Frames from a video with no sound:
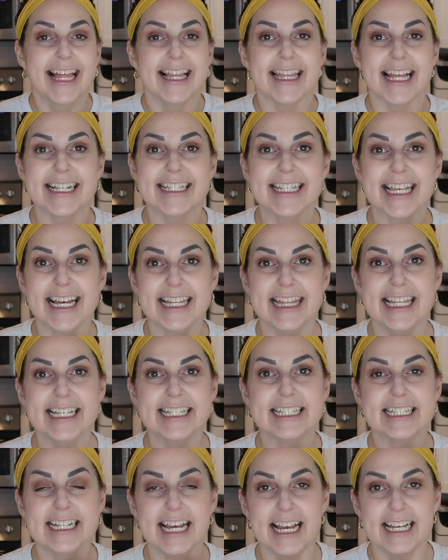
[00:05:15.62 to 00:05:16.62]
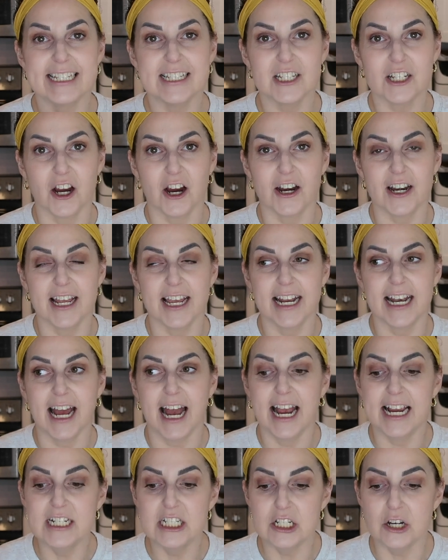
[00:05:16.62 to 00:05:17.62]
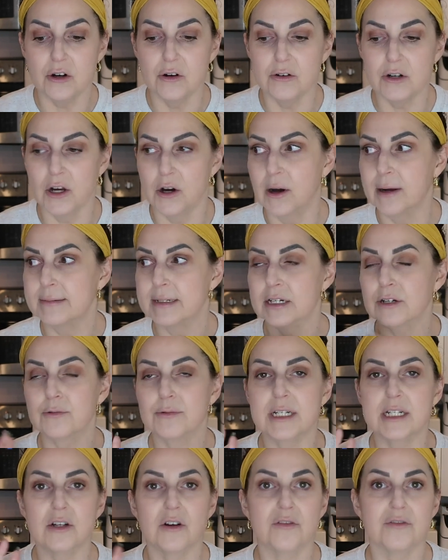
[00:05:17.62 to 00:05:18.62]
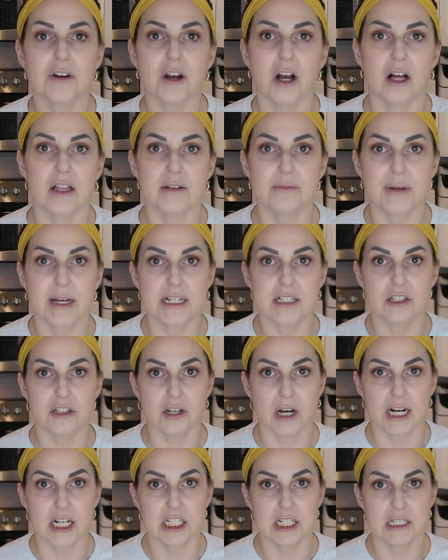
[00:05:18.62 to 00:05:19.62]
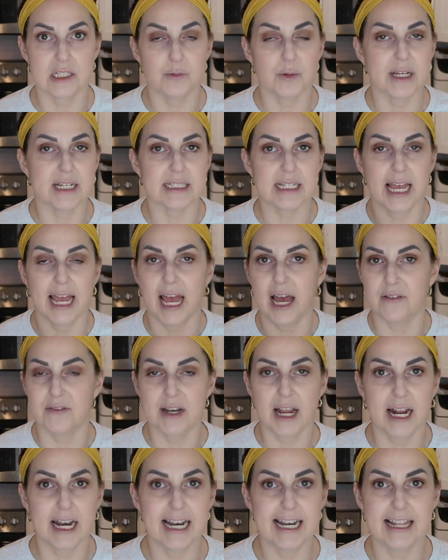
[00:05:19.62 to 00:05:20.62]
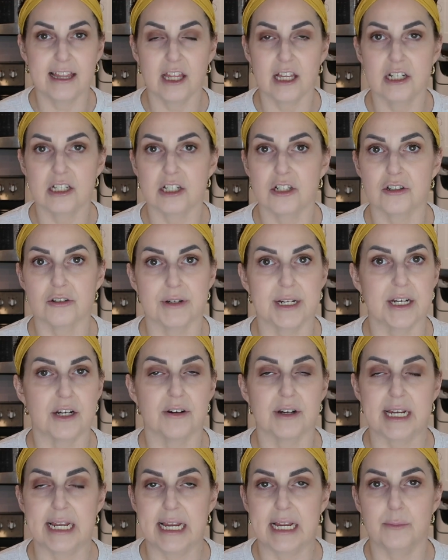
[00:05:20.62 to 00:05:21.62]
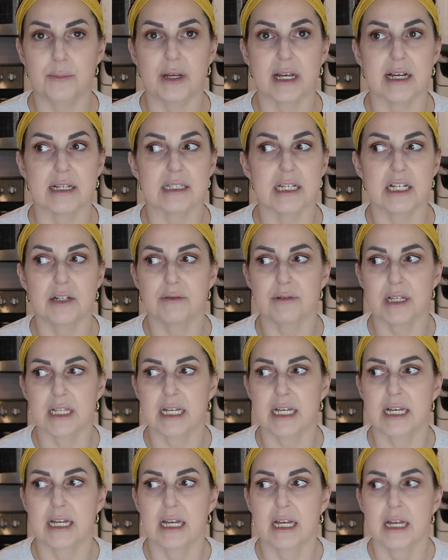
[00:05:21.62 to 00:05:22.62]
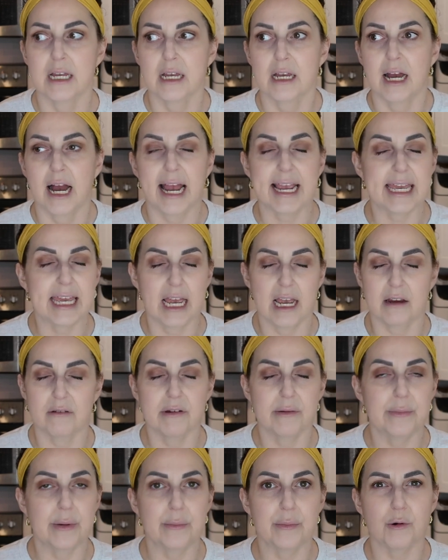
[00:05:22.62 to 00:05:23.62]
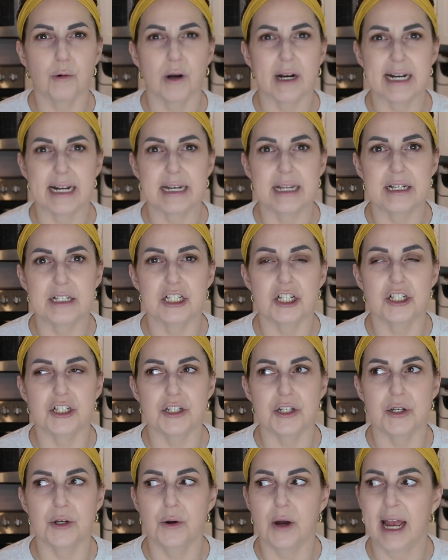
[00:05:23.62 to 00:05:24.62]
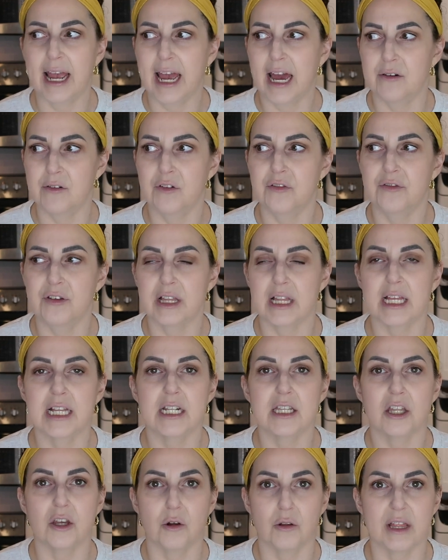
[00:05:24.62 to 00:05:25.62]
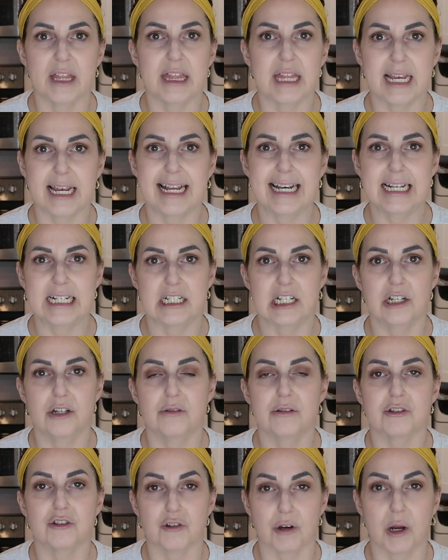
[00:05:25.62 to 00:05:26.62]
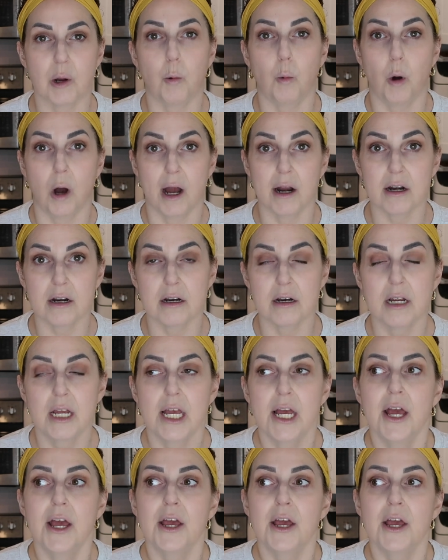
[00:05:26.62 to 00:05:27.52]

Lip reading: Let's get this day started. I don't know, I'm gonna read over all of my instructions because I haven't had anything to drink or eat because I can't remember what I need to do. I have a feeling the only thing I need to do is drink water.